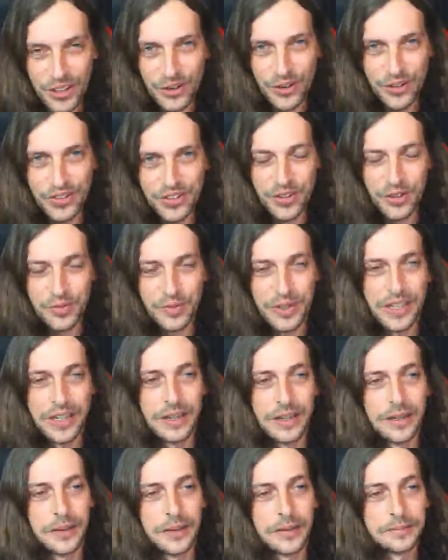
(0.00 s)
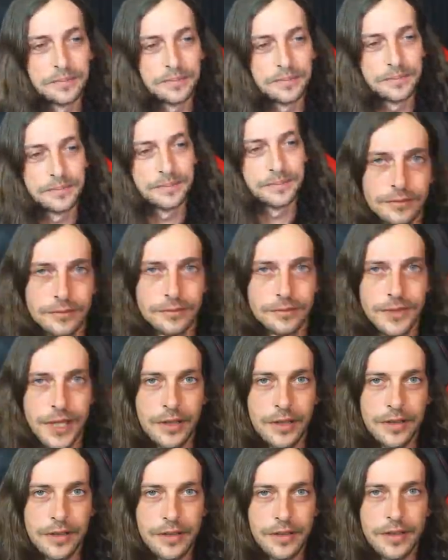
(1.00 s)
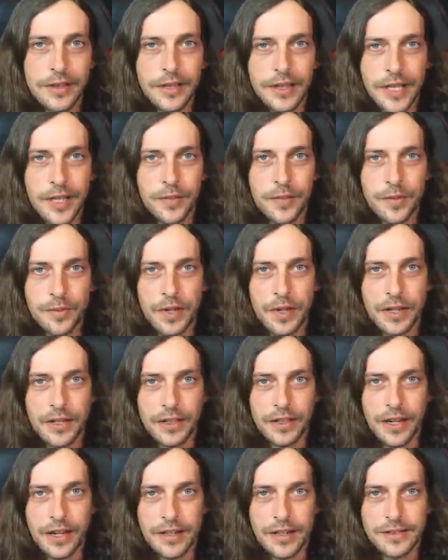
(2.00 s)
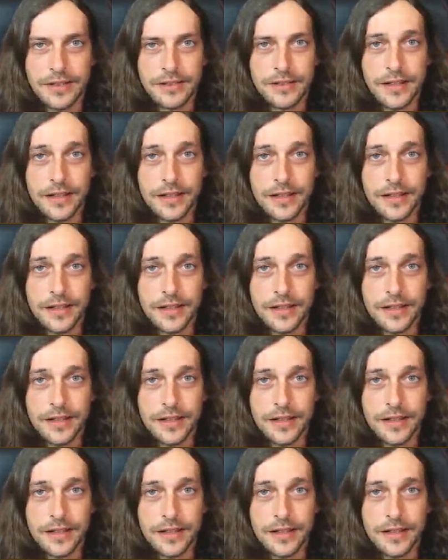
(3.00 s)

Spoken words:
excuse me. Now, another thing to keep in mind, guys, is that the